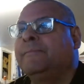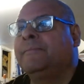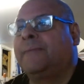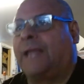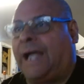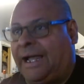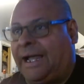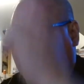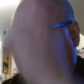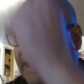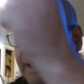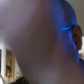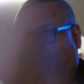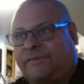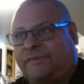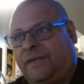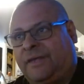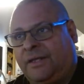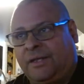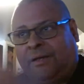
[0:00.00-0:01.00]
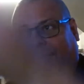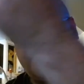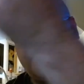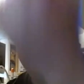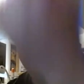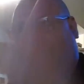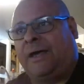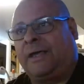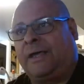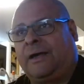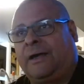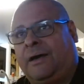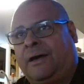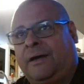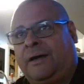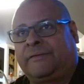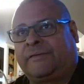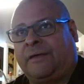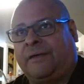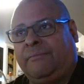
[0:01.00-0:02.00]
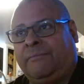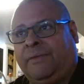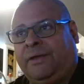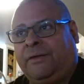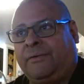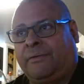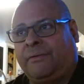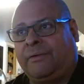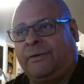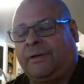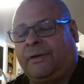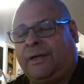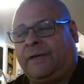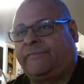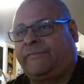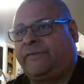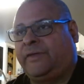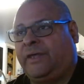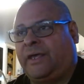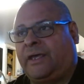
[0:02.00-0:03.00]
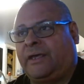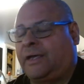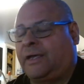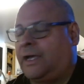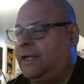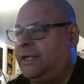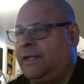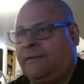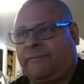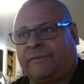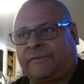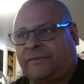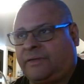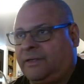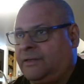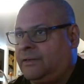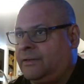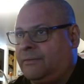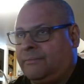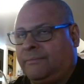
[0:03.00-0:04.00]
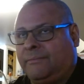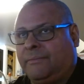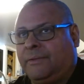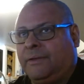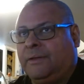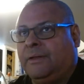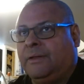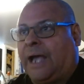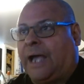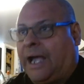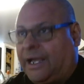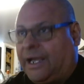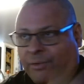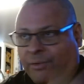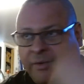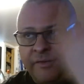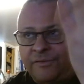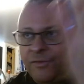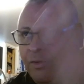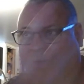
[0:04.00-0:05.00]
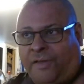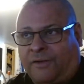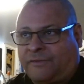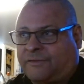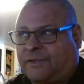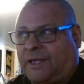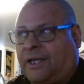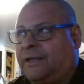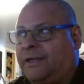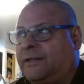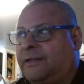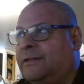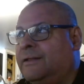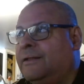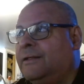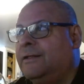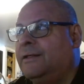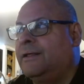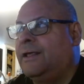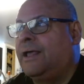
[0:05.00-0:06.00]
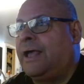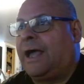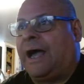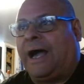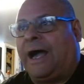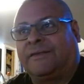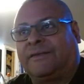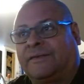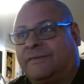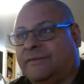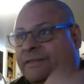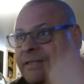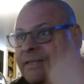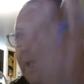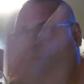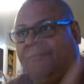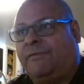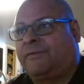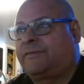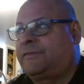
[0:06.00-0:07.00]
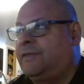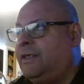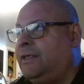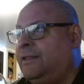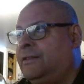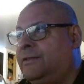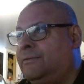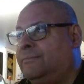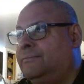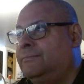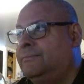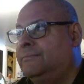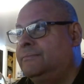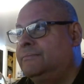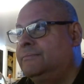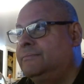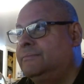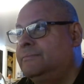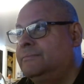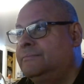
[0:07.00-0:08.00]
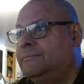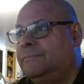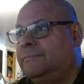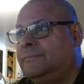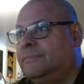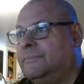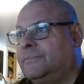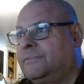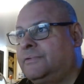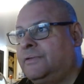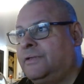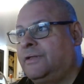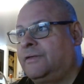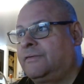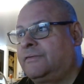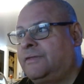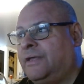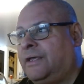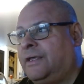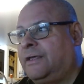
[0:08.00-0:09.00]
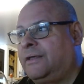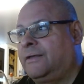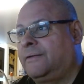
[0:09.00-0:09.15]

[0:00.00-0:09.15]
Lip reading: I never seen them on my 10-meter FTA. I never seen them. I know his call sign. I just never seen them to this day.